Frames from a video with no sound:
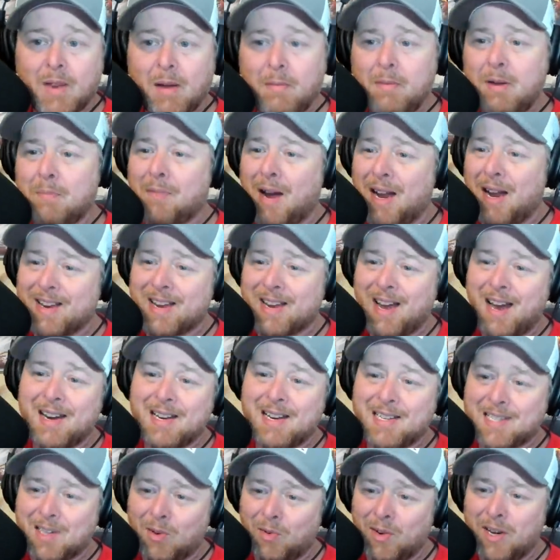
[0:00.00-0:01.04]
I mean, my God,
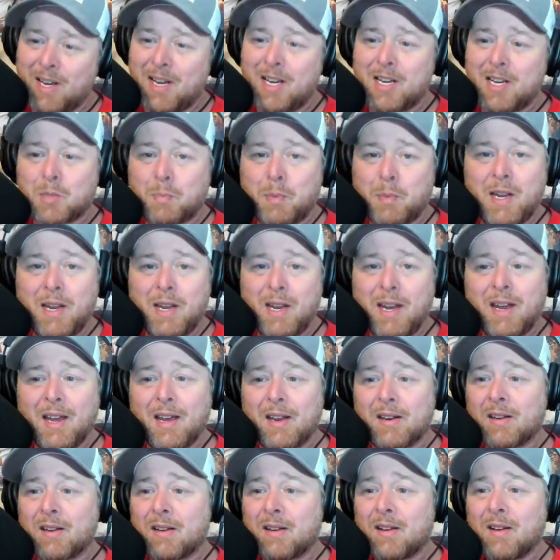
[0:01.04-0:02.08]
he's on
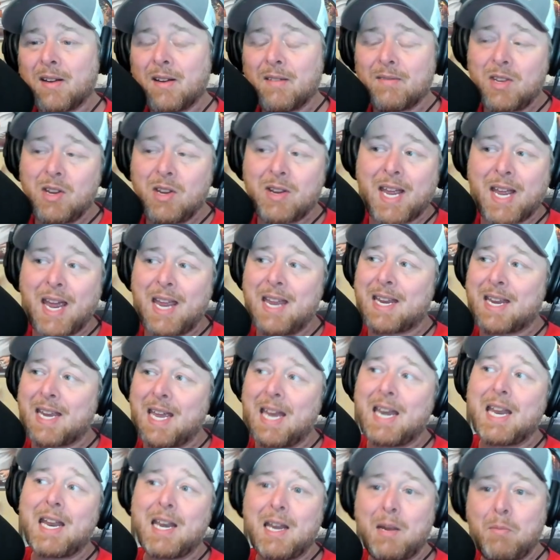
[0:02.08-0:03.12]
ESPN. You can't
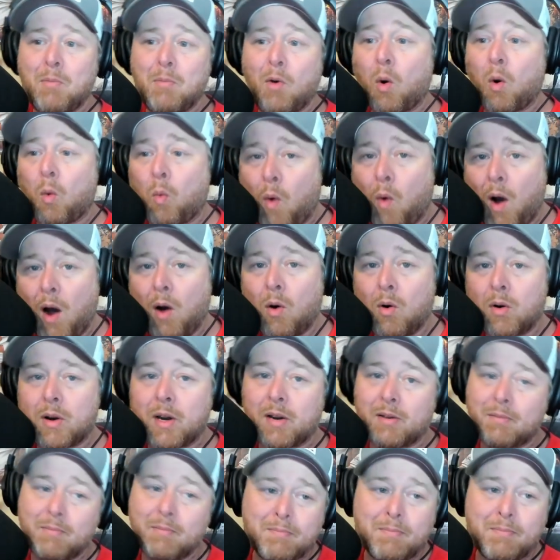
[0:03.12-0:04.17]
get any more
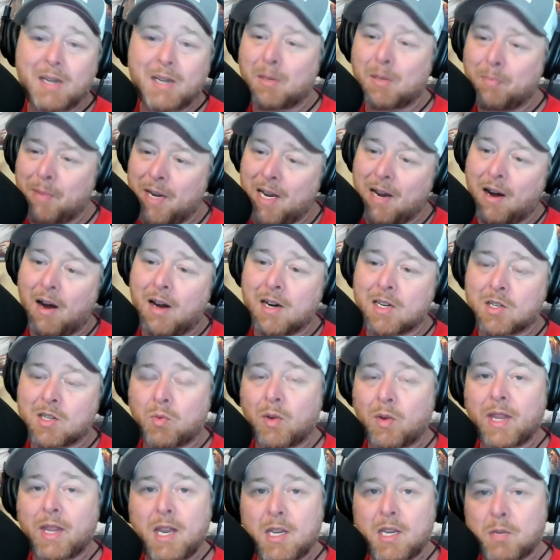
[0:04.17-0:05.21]
woke, but to be honest
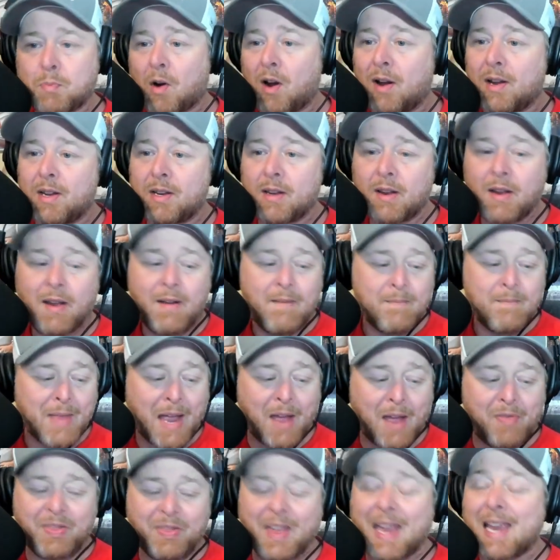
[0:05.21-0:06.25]
with you, he's probably,
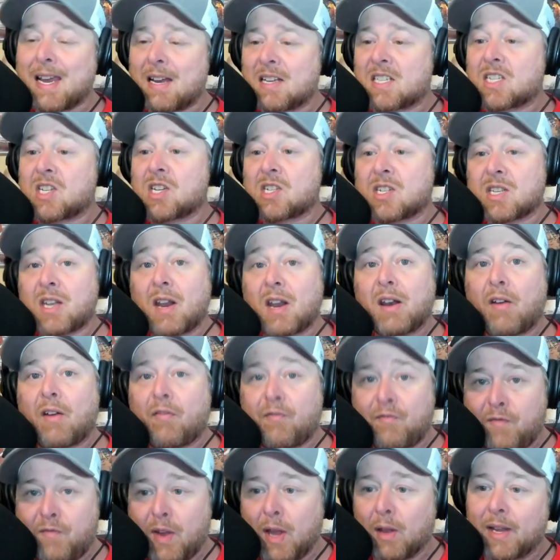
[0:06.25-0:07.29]
I think it's just an
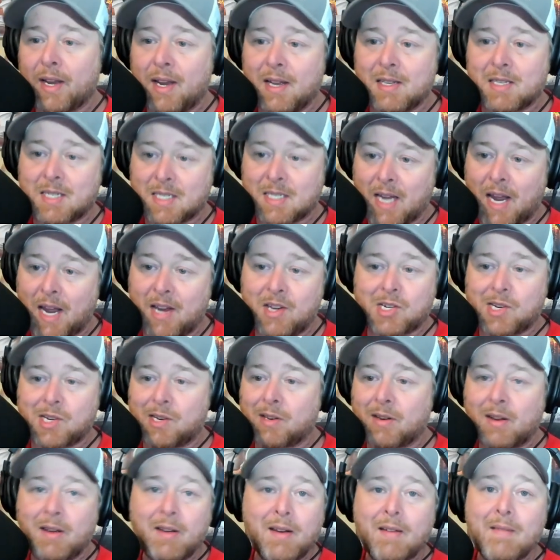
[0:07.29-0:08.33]
affiliate
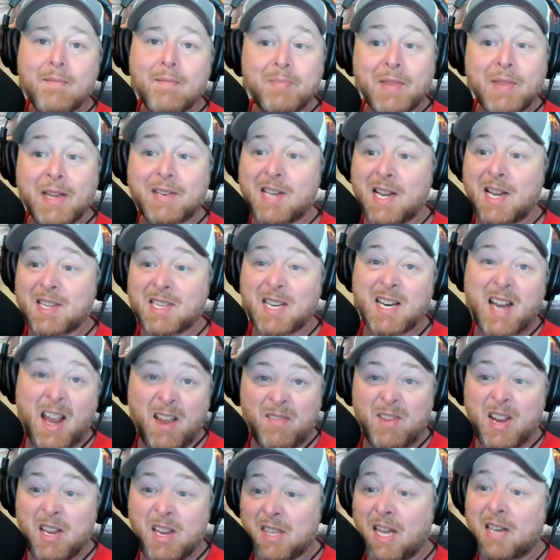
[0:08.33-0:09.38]
station that doesn't
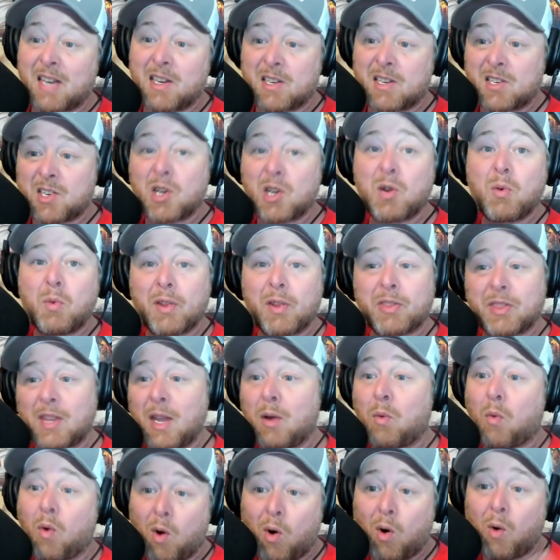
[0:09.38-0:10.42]
have anything to do with
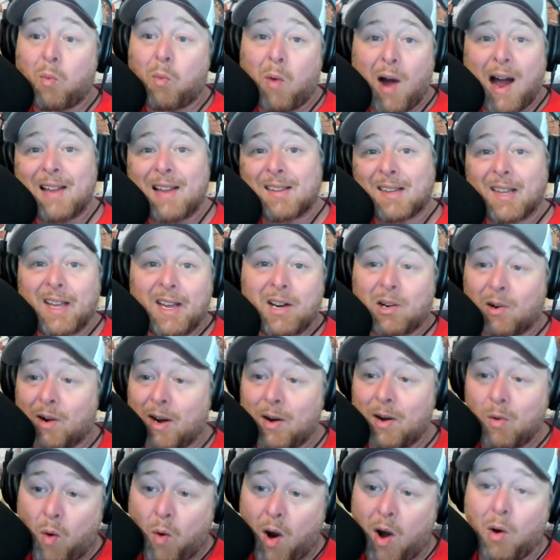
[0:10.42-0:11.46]
the worldwide leader
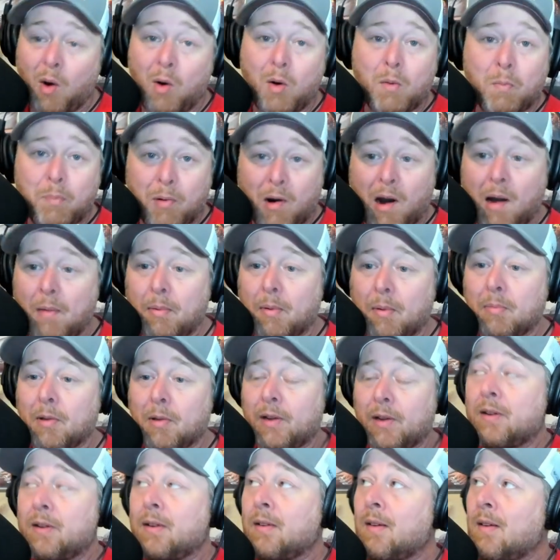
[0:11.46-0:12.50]
in woke,
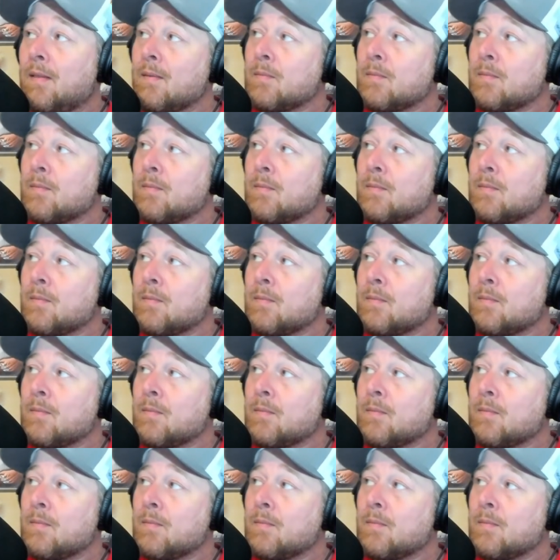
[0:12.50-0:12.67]
probably.